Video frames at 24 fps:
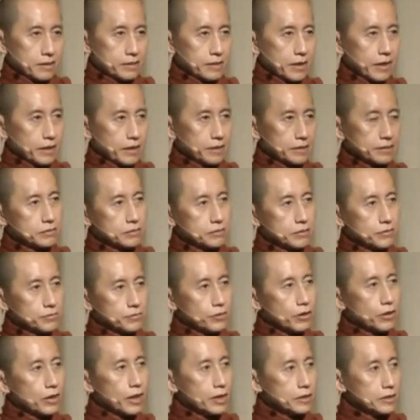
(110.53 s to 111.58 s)
that the
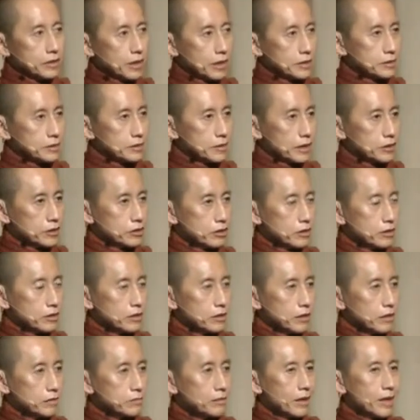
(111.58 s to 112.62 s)
four khandas
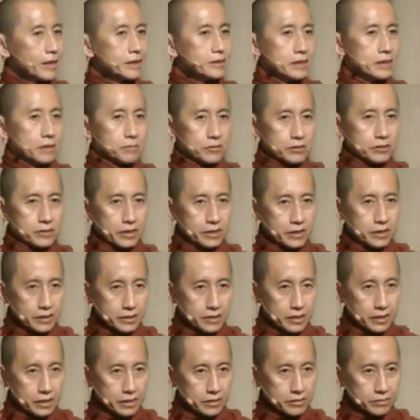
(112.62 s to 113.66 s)
actually arise
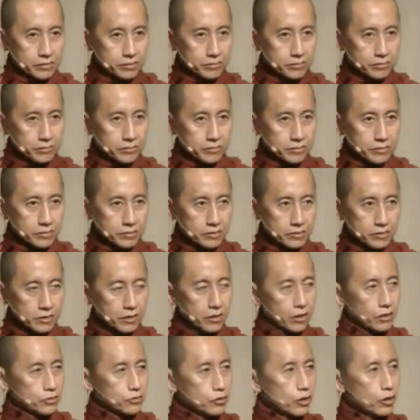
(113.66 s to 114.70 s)
simultaneously.
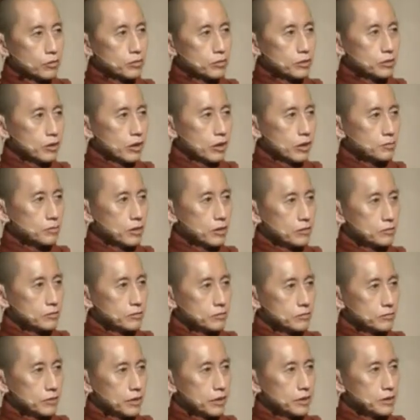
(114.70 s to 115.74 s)
Although we talk about
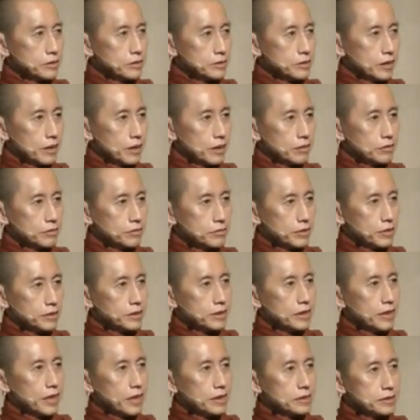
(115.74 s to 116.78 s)

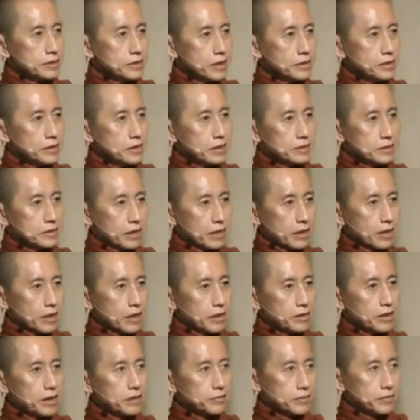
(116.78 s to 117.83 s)
Vedana, Sanya,
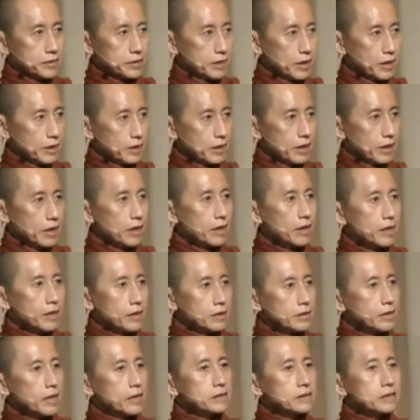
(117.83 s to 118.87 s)
Sankhara and Vijnana,
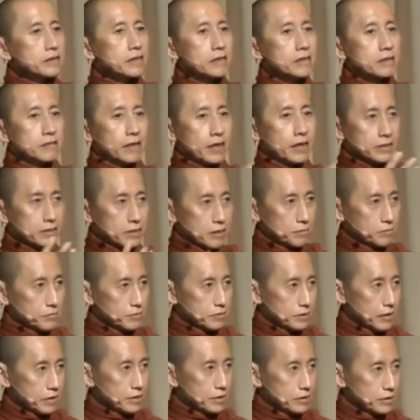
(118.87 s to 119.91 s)
they actually arise
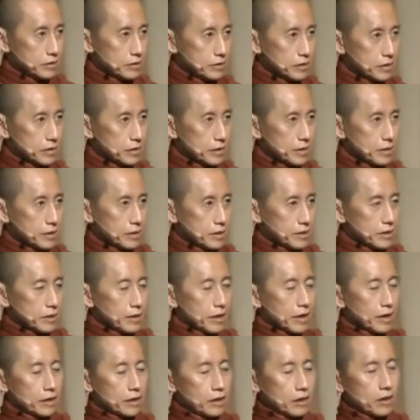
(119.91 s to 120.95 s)
simultaneously.
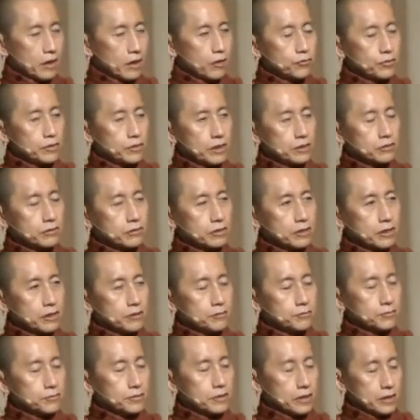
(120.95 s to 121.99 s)
And I often like to
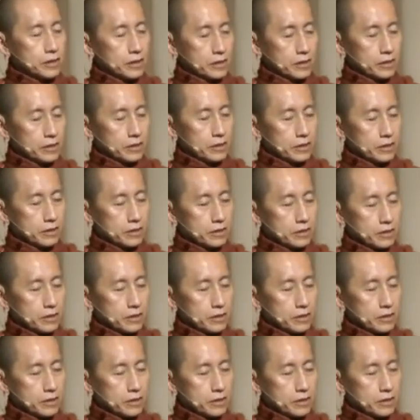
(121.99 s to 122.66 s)
give the